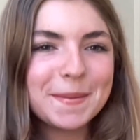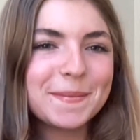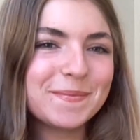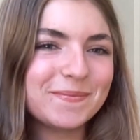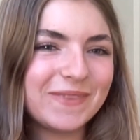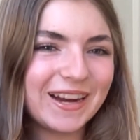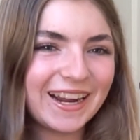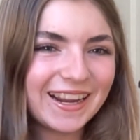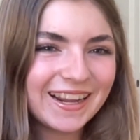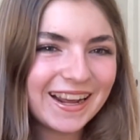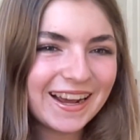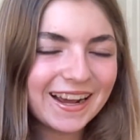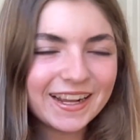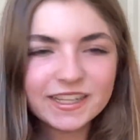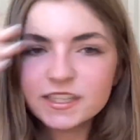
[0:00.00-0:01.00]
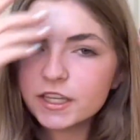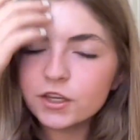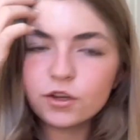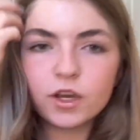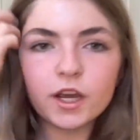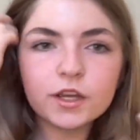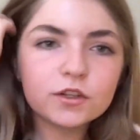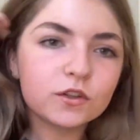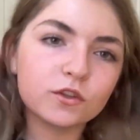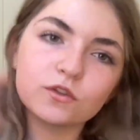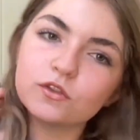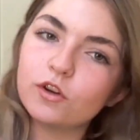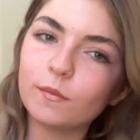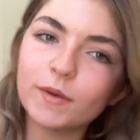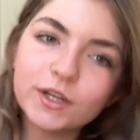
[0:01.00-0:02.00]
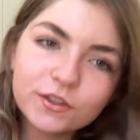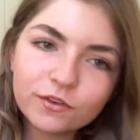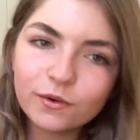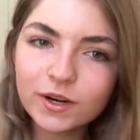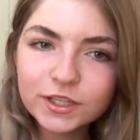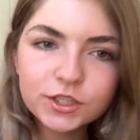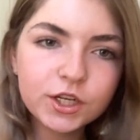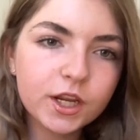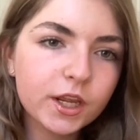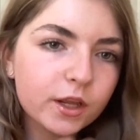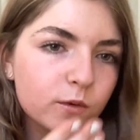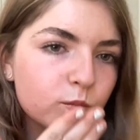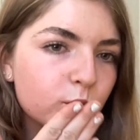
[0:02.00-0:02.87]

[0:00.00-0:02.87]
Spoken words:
Bye guys, thank you guys so much for watching.